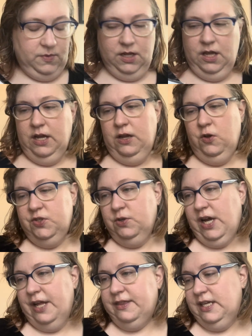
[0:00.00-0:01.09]
I also
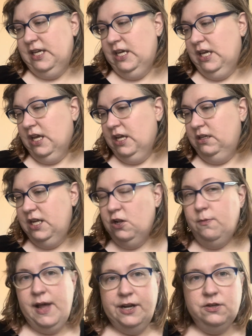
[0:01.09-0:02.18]
got the needle
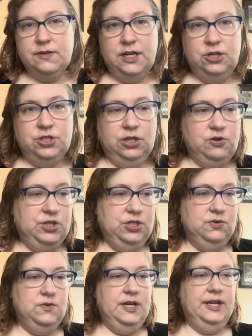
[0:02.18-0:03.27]
minder that I showed
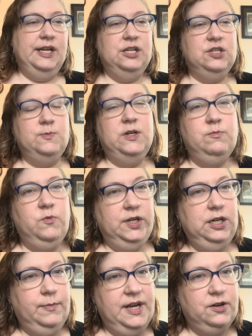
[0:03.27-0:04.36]
you. Again, I just wanted more
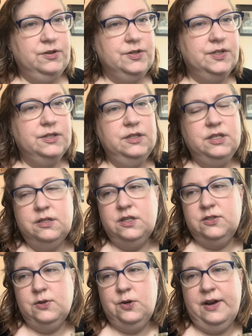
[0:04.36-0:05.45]
needle minders just
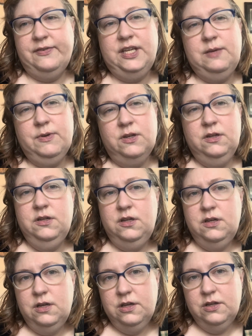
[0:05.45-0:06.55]
so I don't have to keep
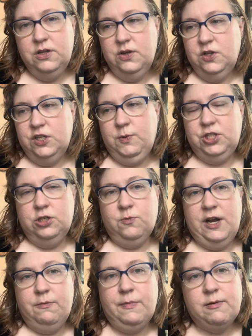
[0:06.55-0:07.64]
switching
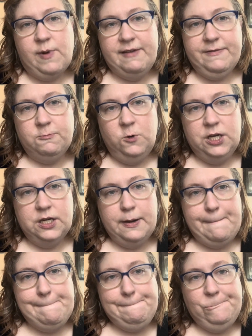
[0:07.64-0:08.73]
around my Raven
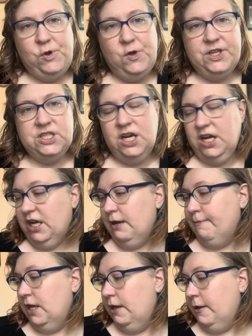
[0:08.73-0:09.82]
one all the
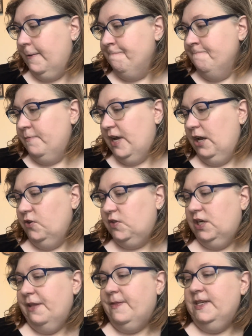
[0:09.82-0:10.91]
time. I also
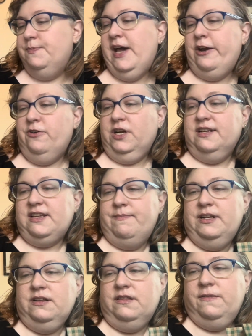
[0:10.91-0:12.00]
got this pattern because I've
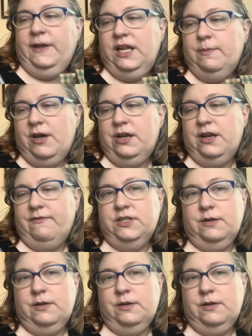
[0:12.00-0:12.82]
been thinking about it every time